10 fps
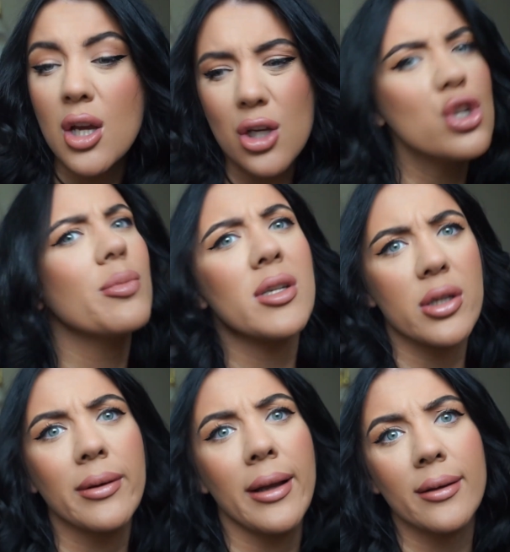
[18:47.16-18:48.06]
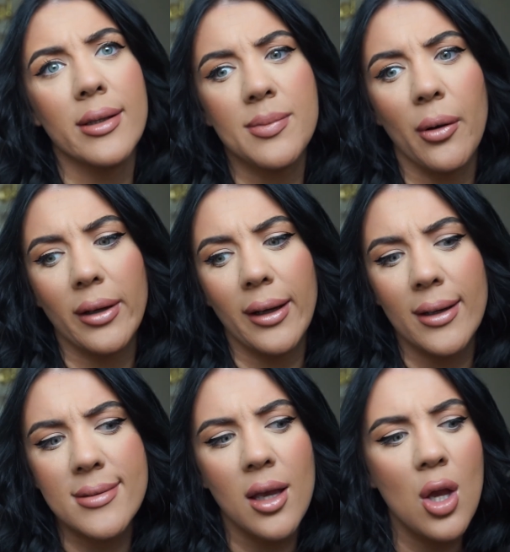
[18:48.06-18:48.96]
should be doing it at this point,
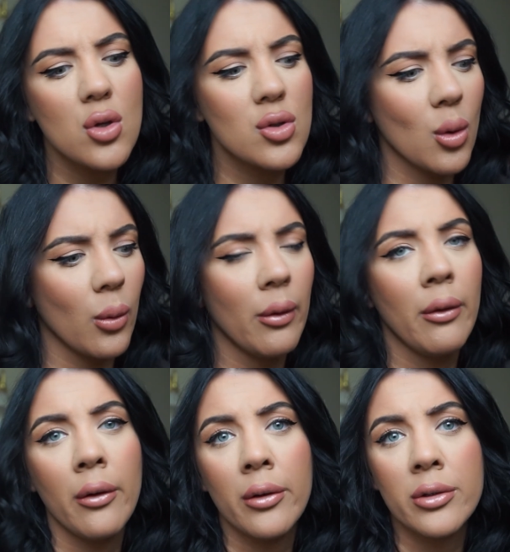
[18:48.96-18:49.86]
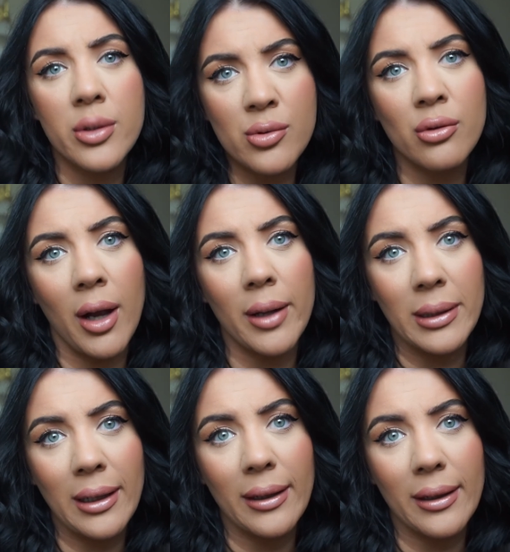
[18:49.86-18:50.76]
guys. So subscribe
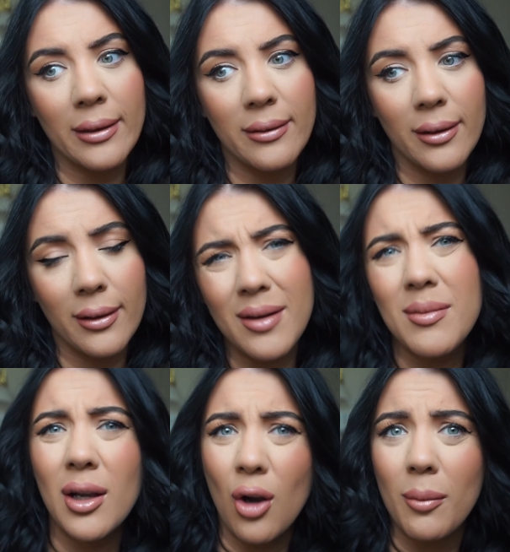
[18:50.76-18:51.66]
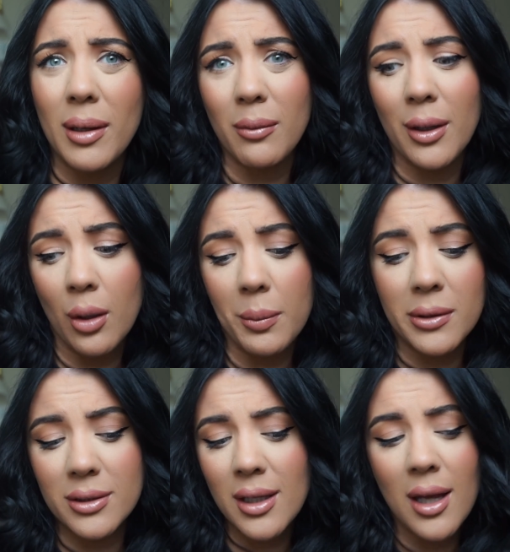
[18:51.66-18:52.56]
and like it, and give me a comment, why not,
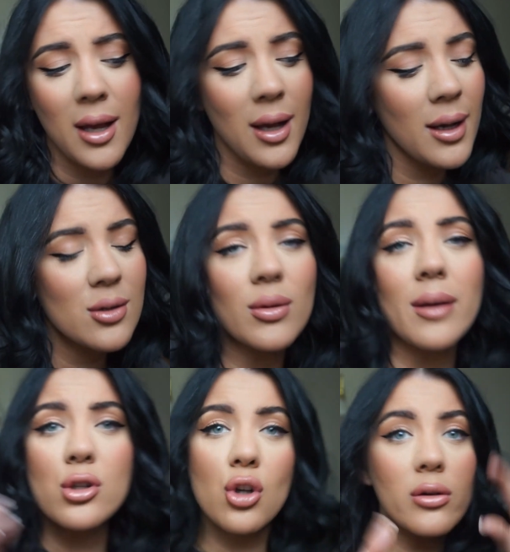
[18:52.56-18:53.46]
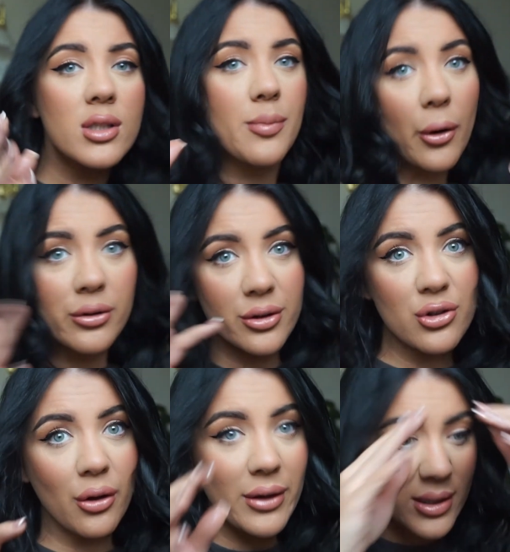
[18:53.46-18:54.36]
because I don't get much correspondence
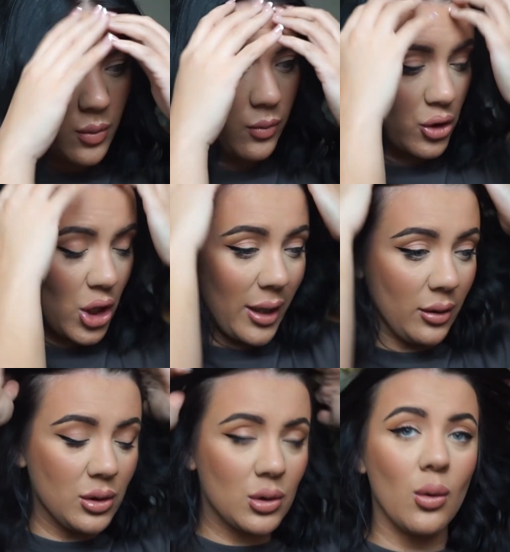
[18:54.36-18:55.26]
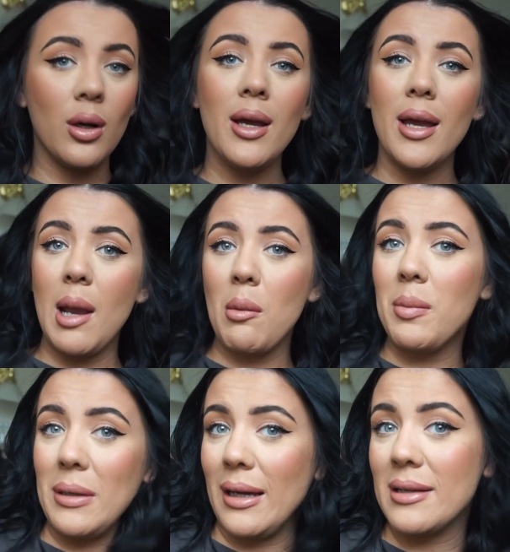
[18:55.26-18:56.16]
on this channel, so it would
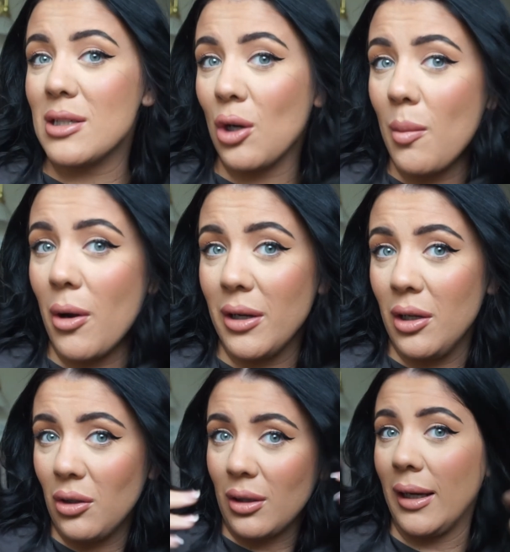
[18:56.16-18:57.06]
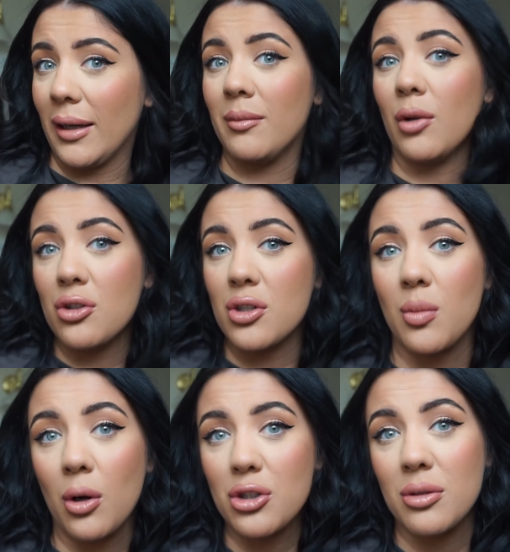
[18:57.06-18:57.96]
be nice to come on and look like I'm not just
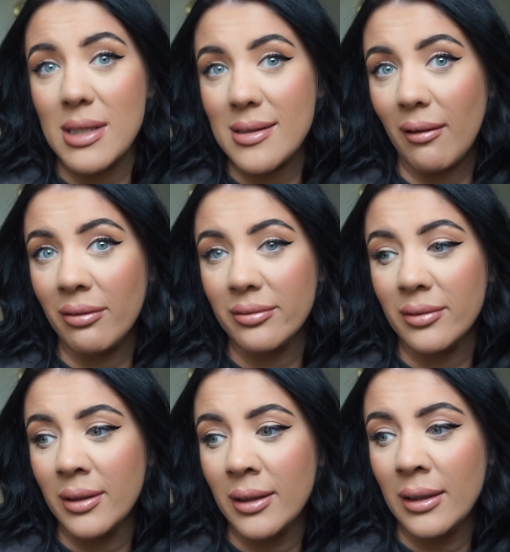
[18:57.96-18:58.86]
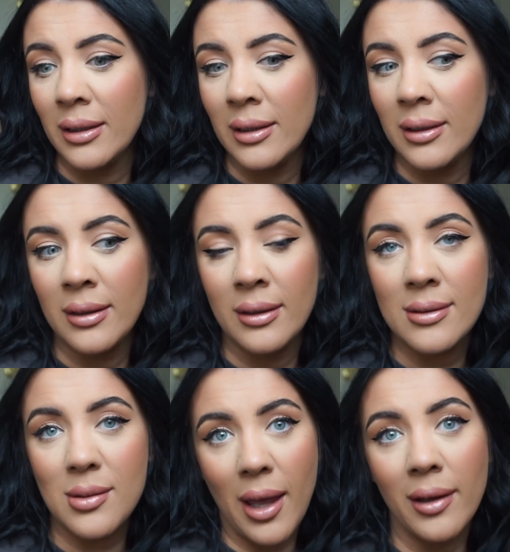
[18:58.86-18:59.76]
watching myself.
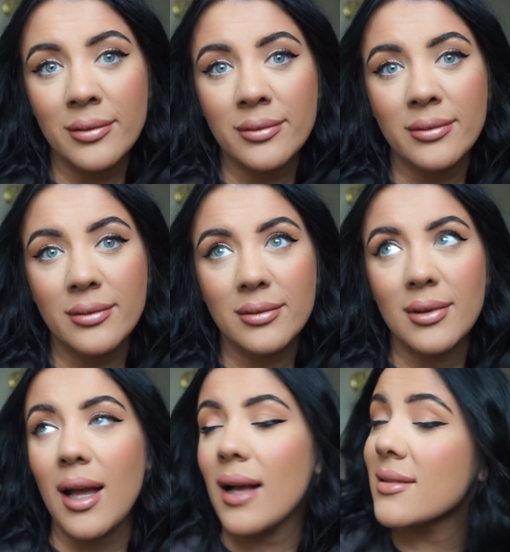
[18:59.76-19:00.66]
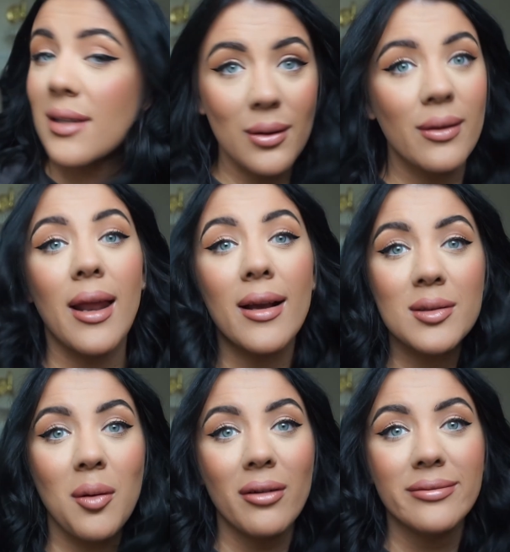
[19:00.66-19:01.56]
So yeah, I'll see you in the
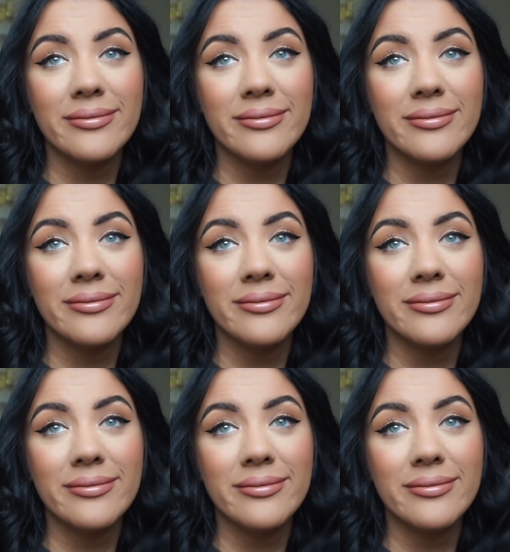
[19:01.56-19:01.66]
next one.